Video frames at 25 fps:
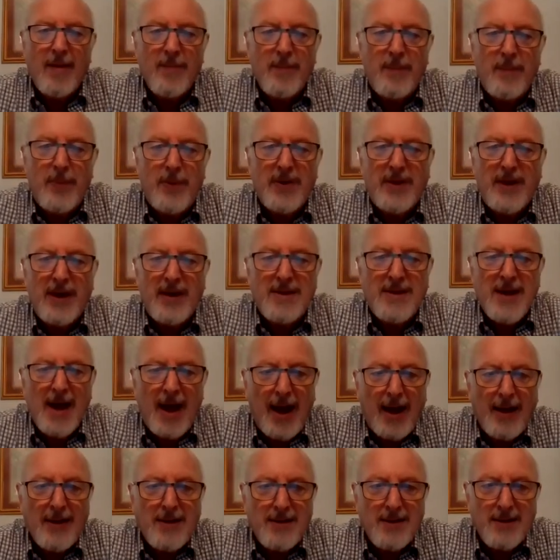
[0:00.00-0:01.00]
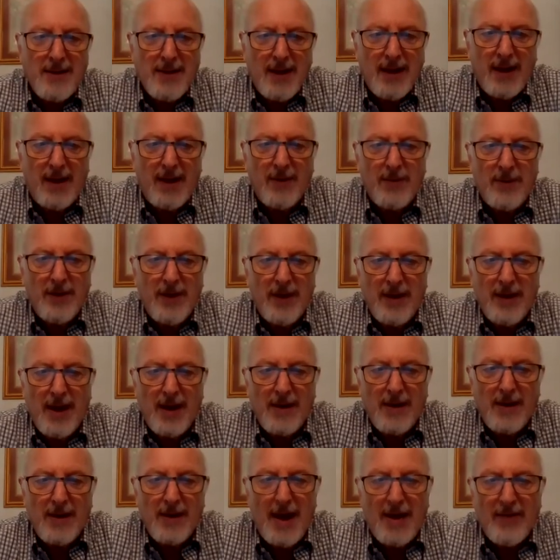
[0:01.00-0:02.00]
pretty tight. We've got our
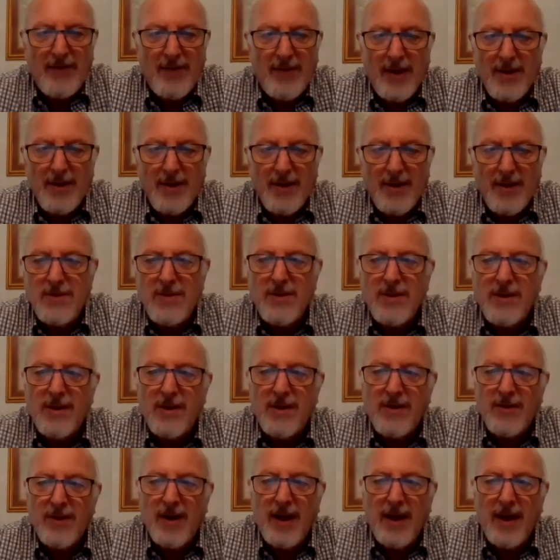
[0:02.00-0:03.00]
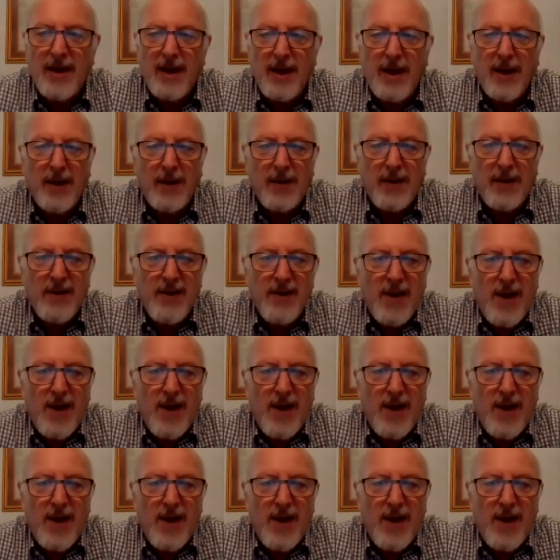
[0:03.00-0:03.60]
Tyvek suit on right here.